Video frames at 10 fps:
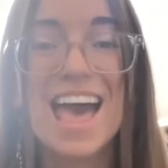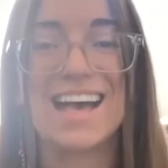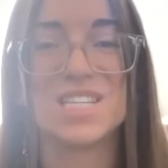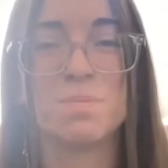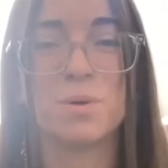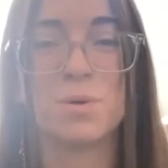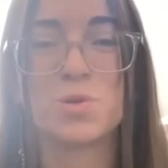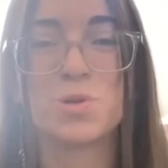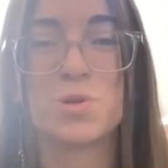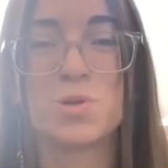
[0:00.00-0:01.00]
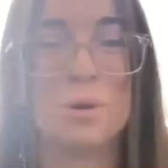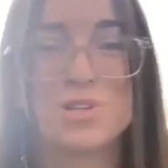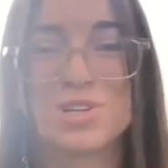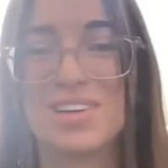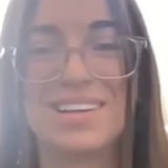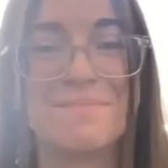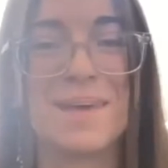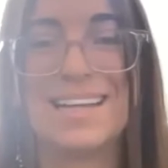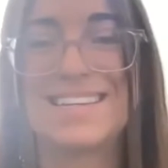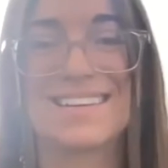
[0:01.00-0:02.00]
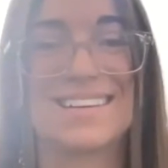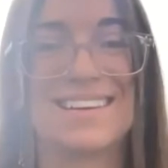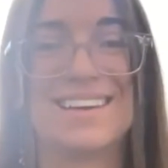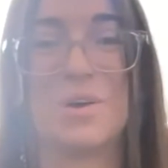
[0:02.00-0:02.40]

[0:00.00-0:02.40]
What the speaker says: as opposed to emotionally, mentally,